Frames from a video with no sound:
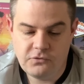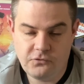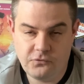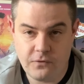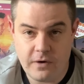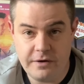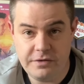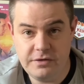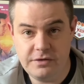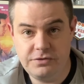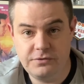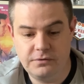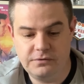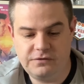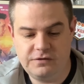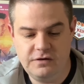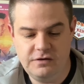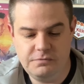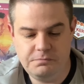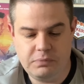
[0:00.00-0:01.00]
Friday the
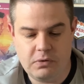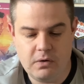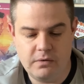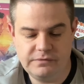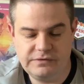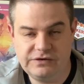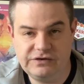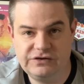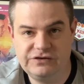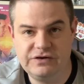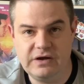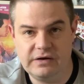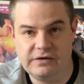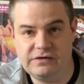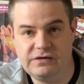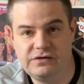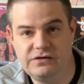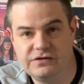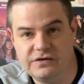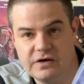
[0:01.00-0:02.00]
13th, part 6